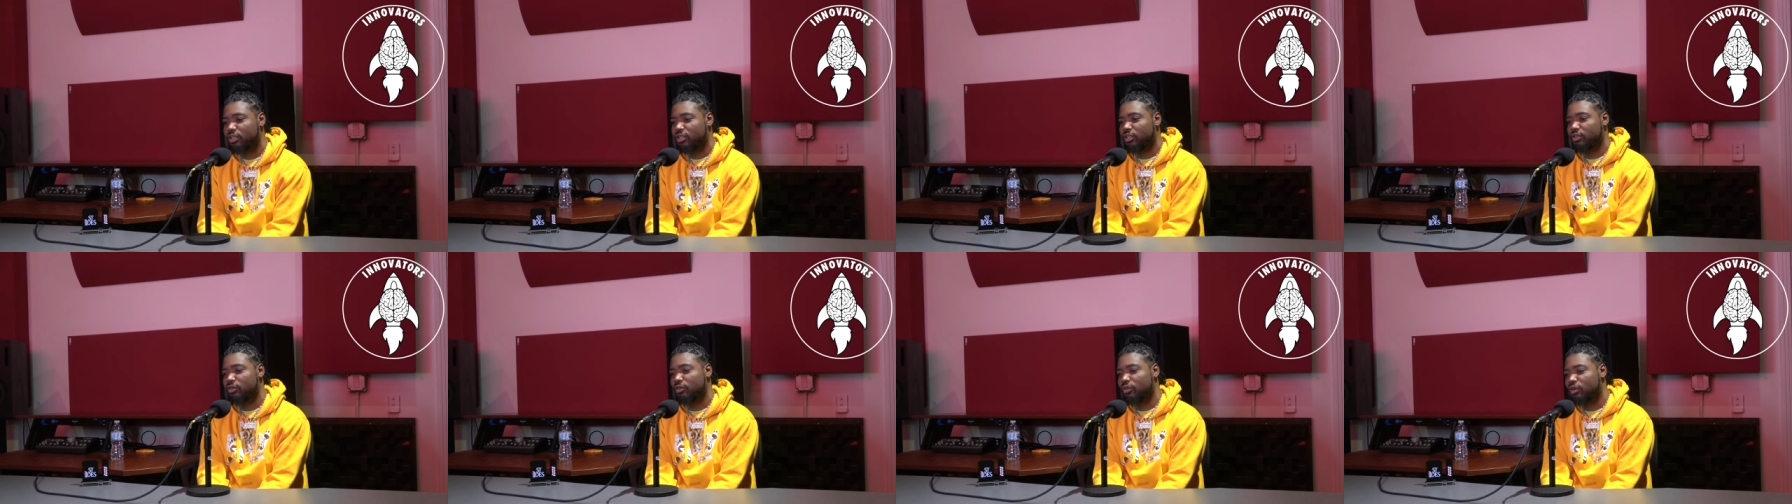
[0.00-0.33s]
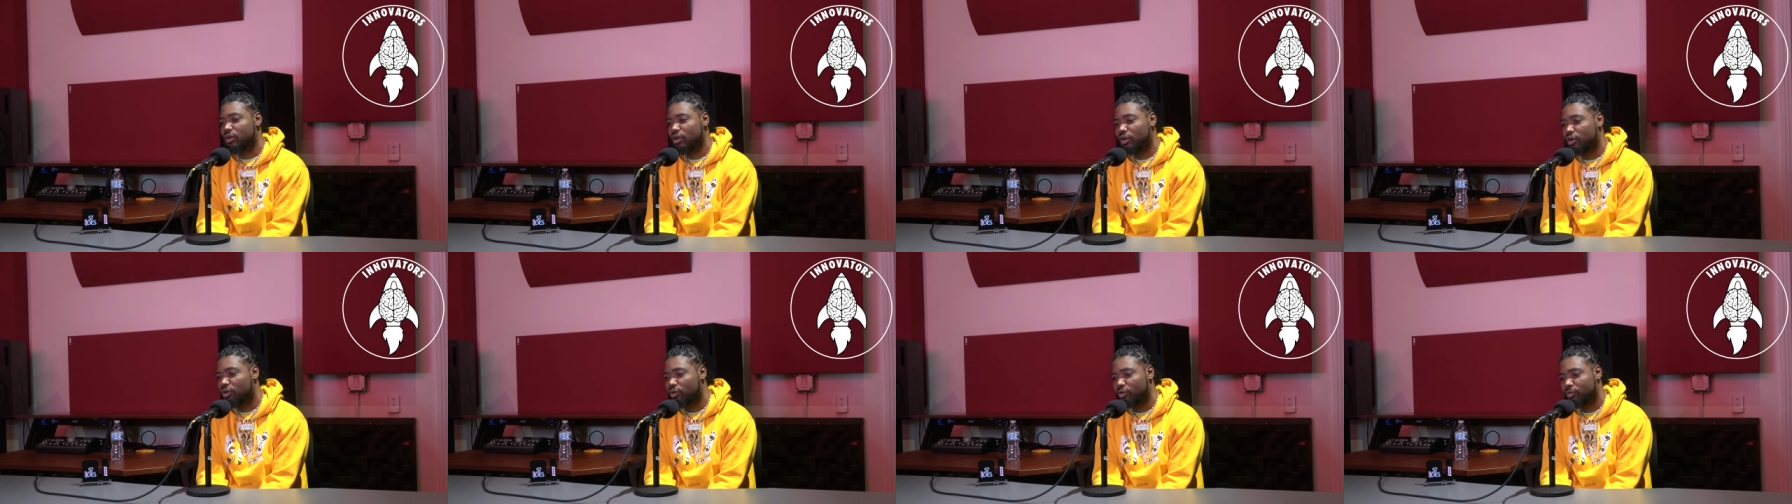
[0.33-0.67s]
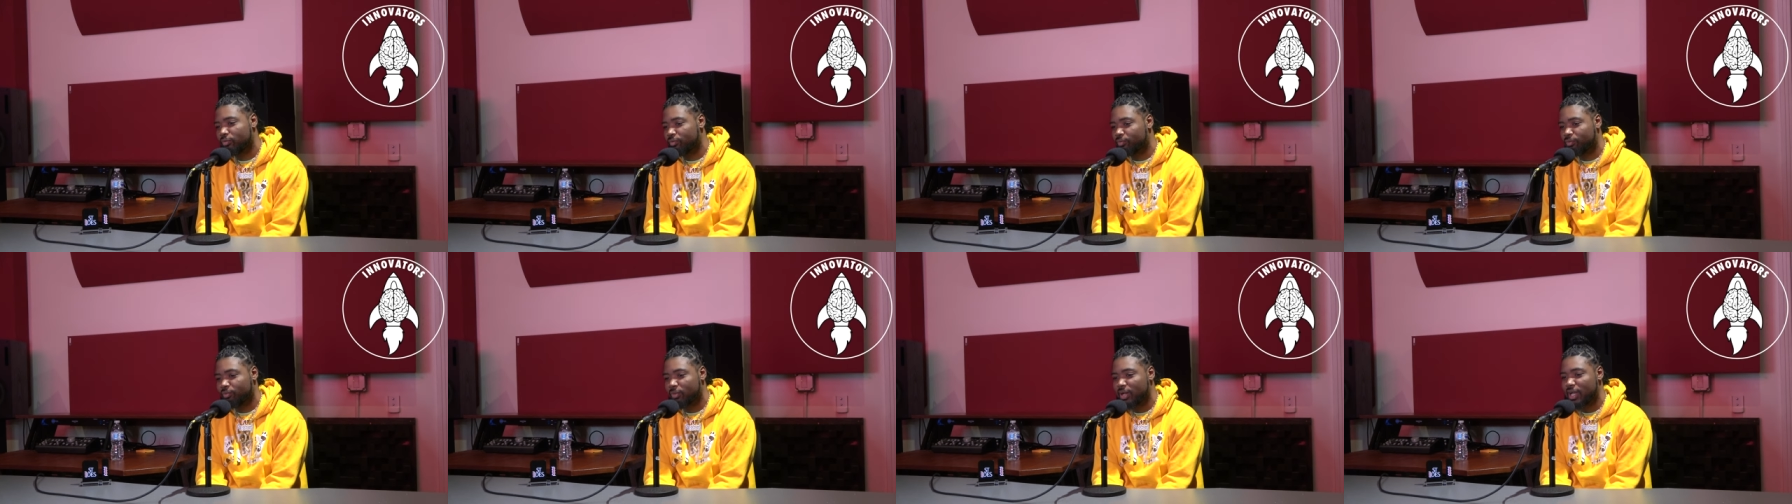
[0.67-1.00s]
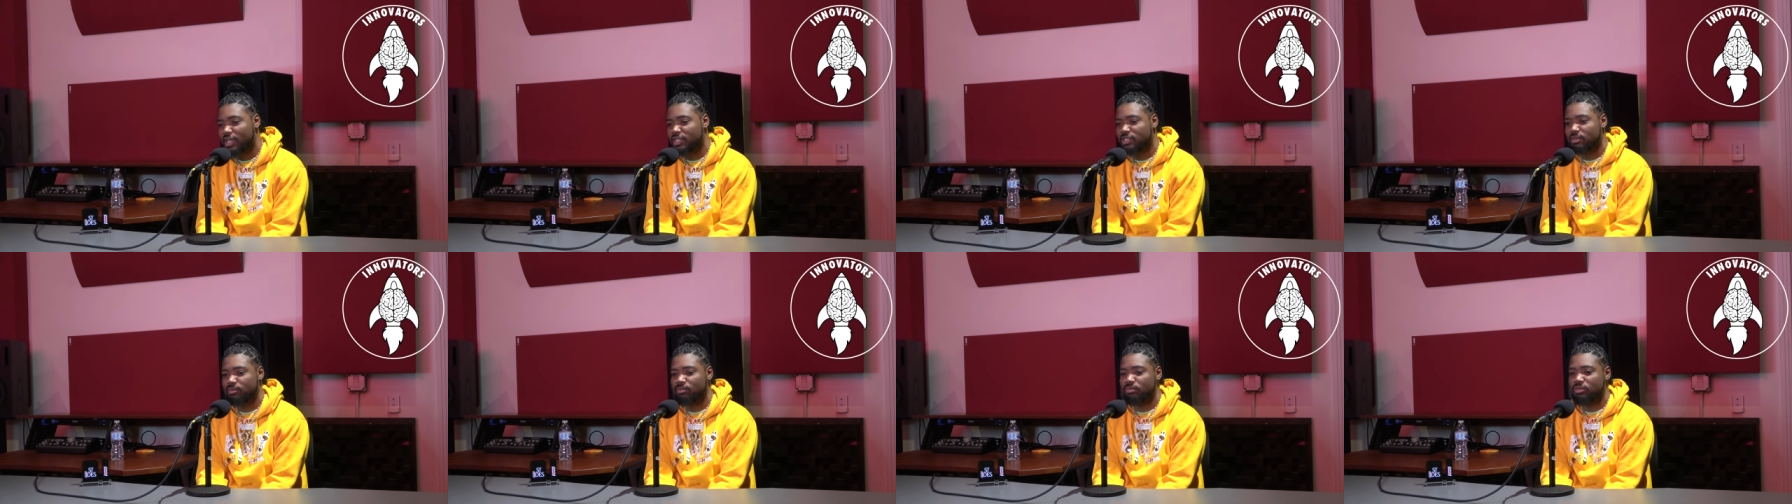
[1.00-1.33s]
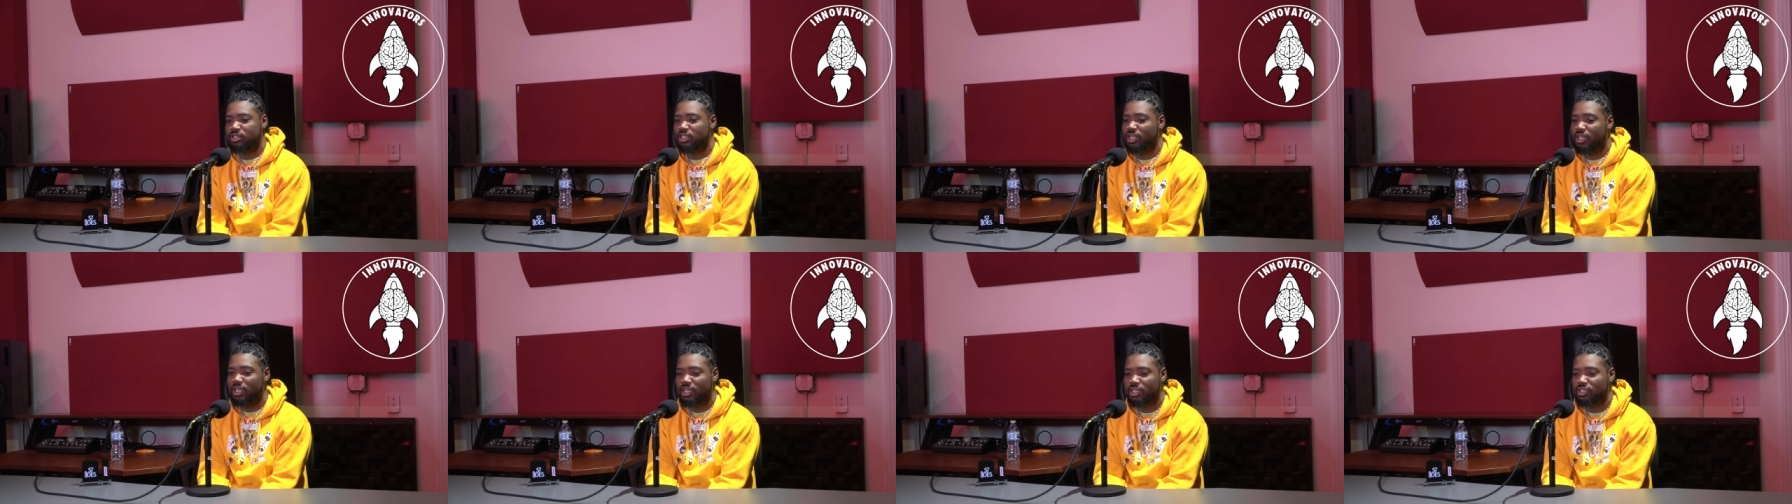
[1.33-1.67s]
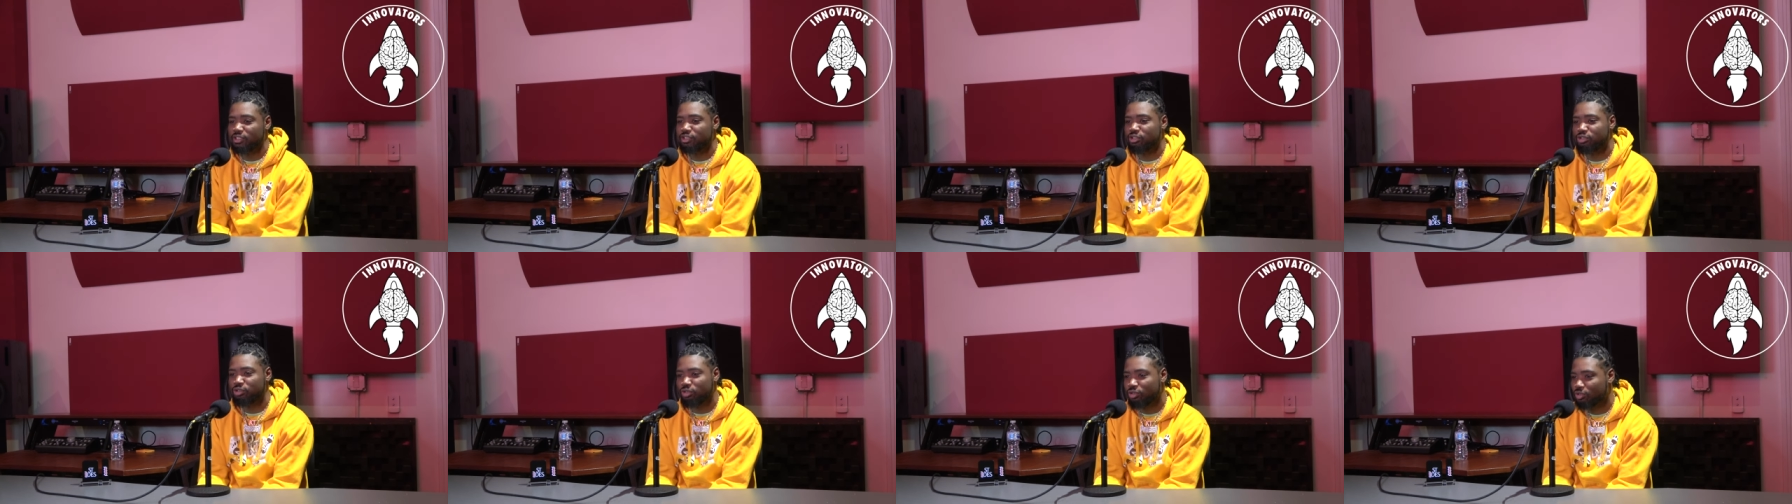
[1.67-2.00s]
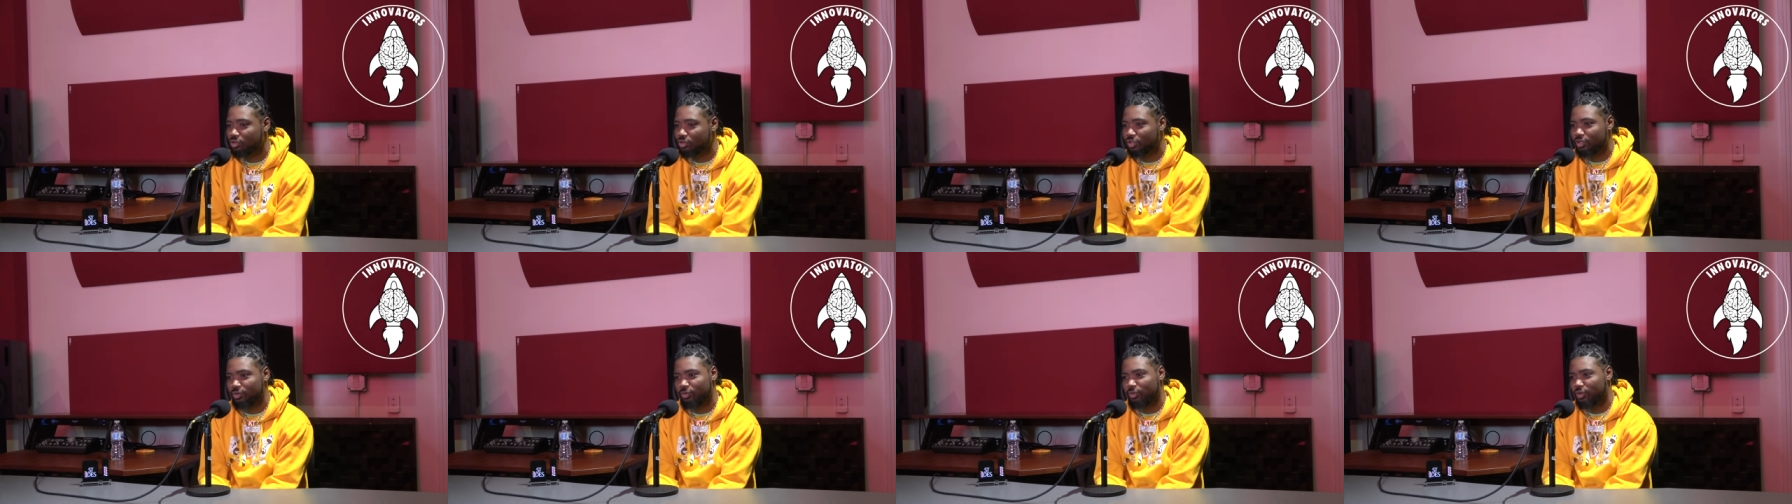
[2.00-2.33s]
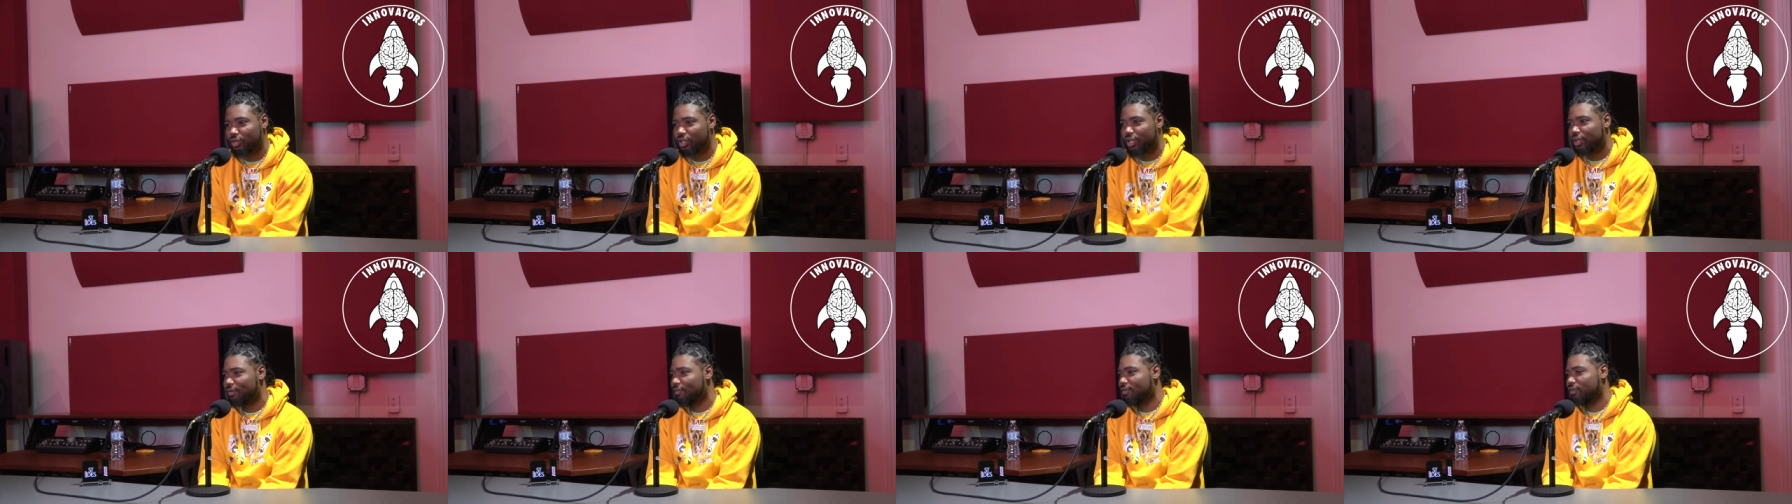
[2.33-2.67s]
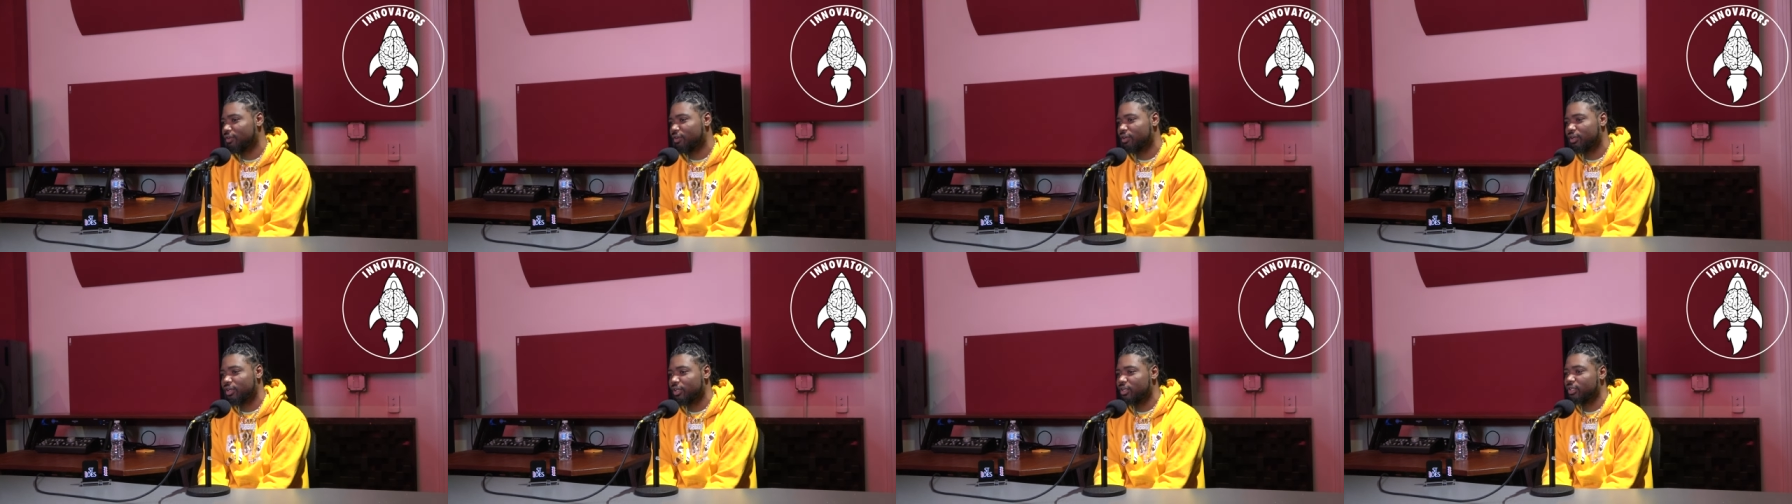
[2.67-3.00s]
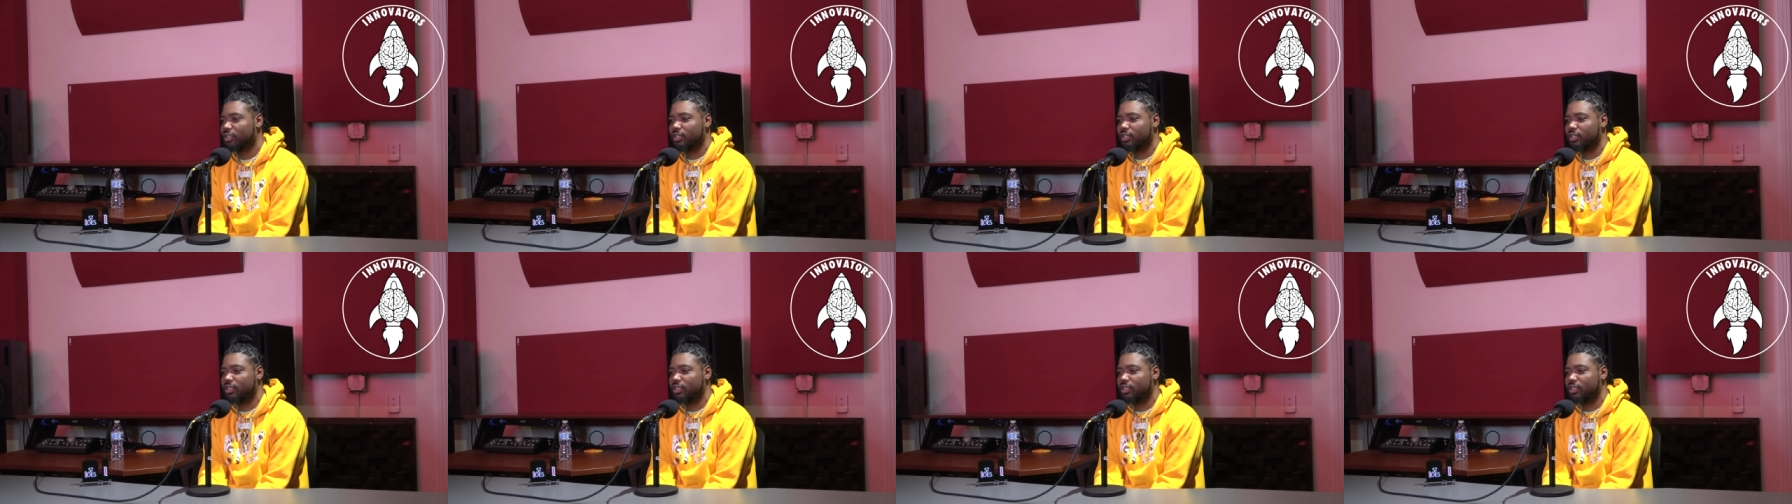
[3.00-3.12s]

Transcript: you'll go buy some chains, jewelry, whatever.